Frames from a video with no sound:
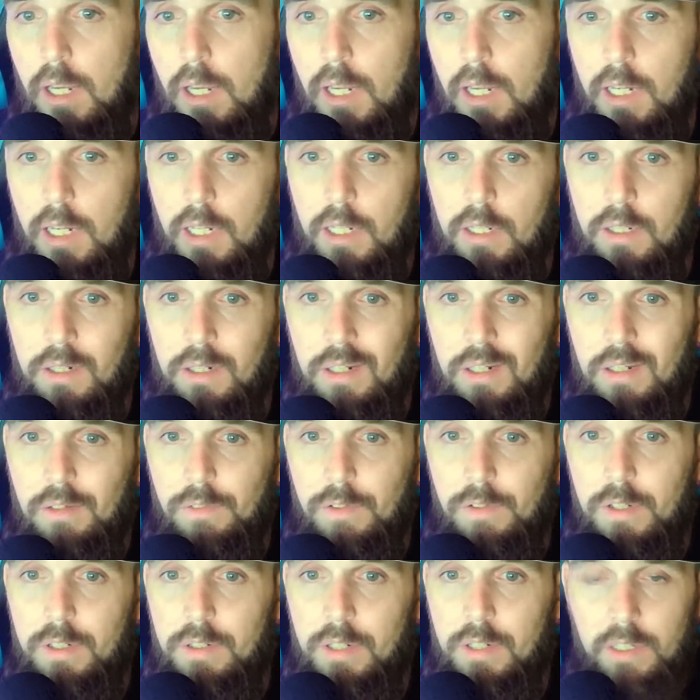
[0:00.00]
And
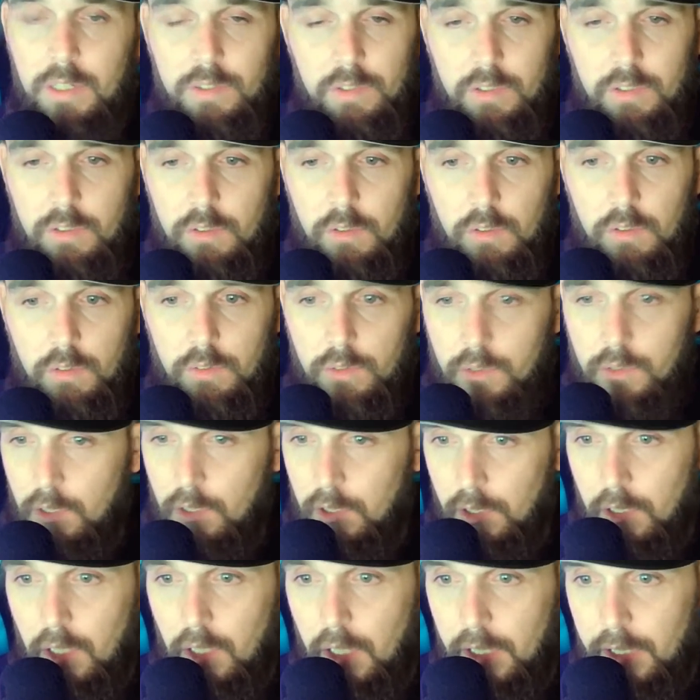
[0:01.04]
if he doesn't
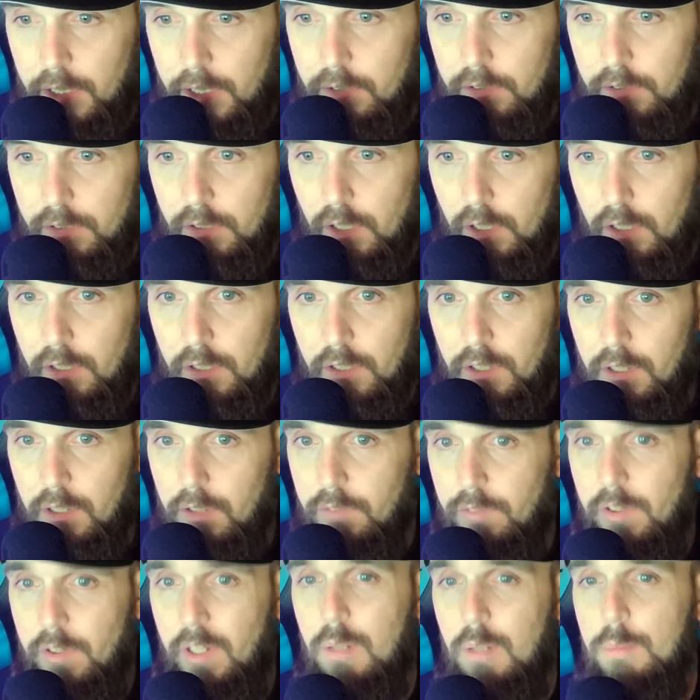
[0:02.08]
look like he's starting to
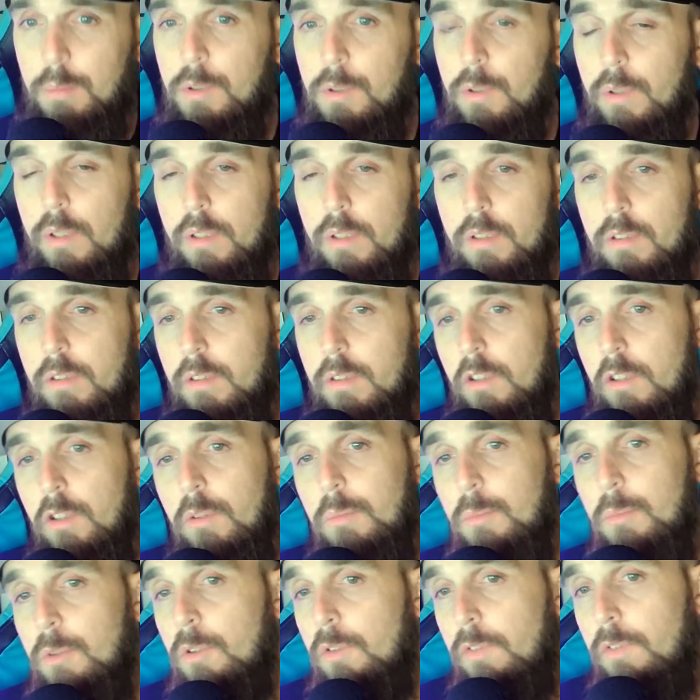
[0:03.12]
develop, you can still
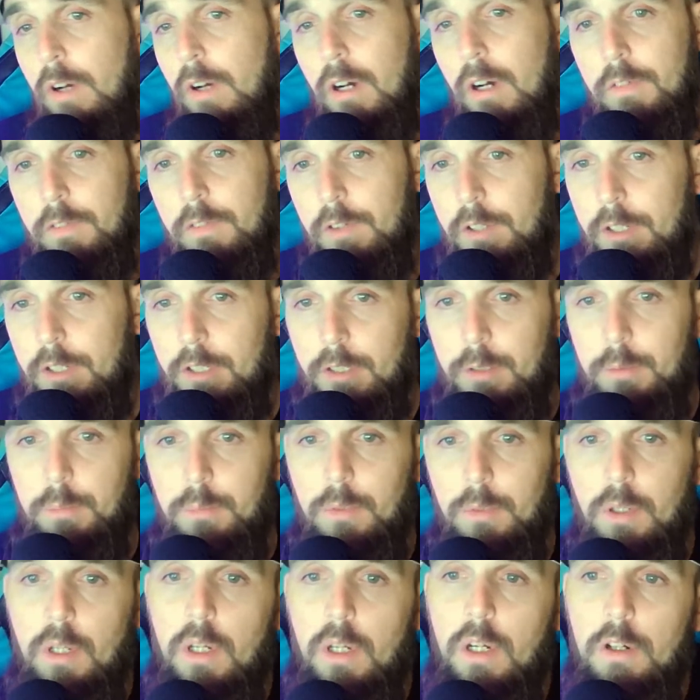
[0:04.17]
move off of
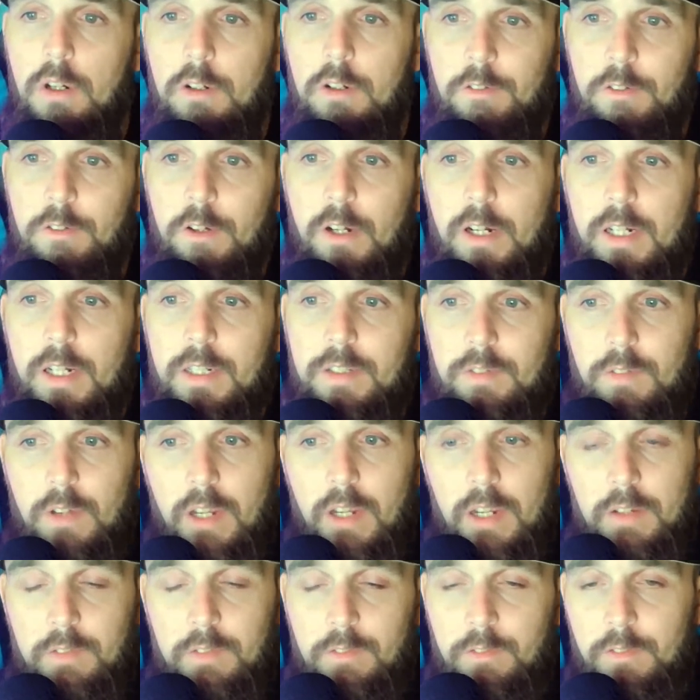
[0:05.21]
him for
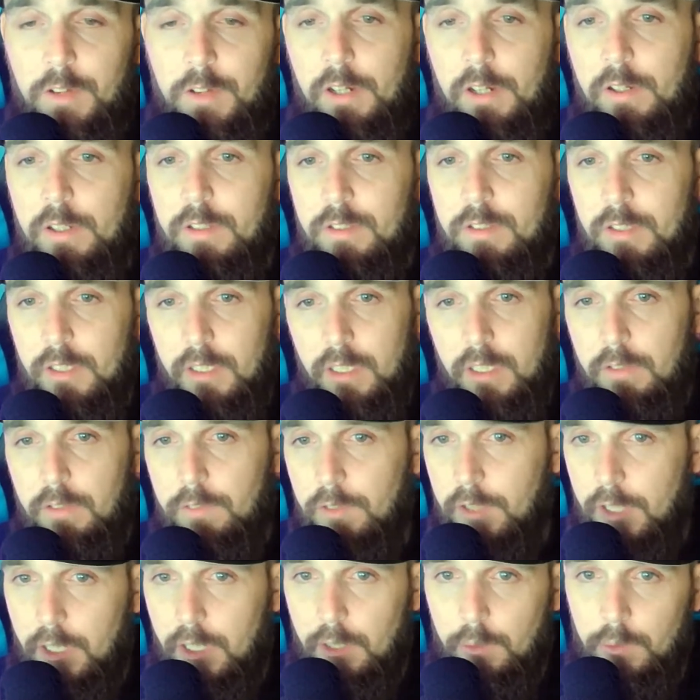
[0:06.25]
a very
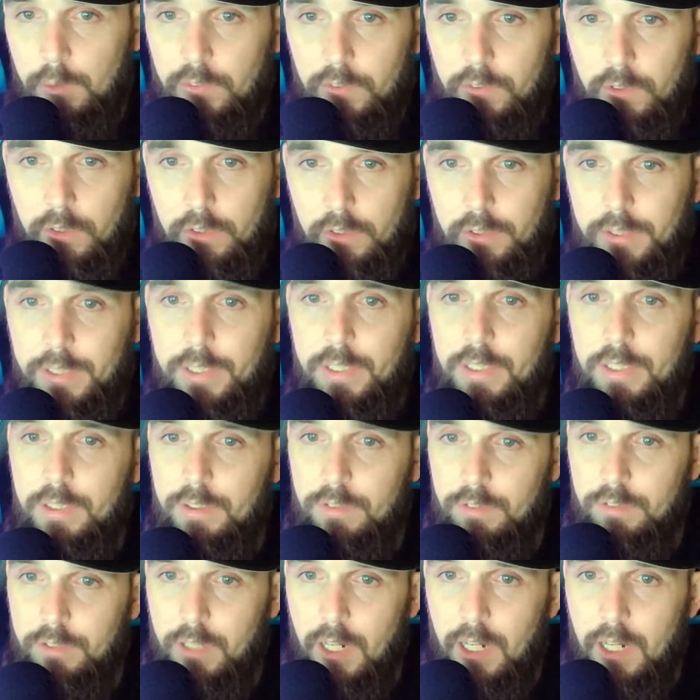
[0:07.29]
significant return at
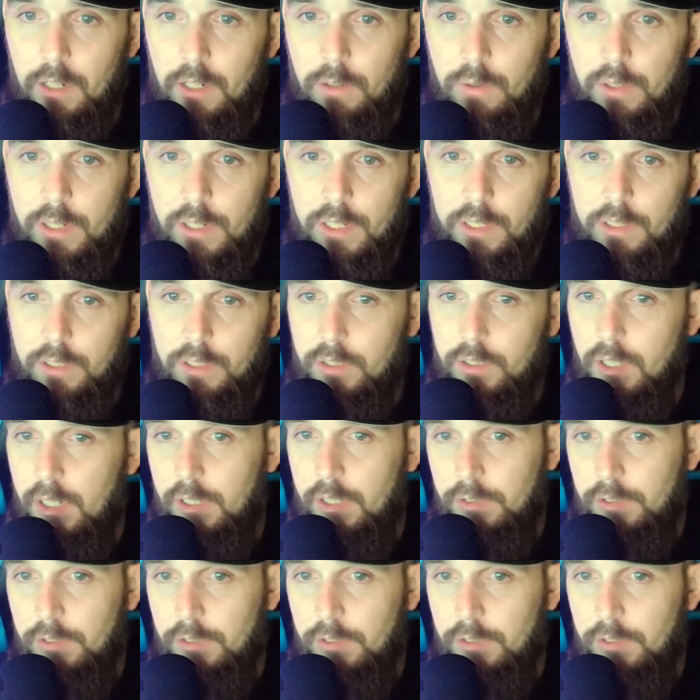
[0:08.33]
his salary and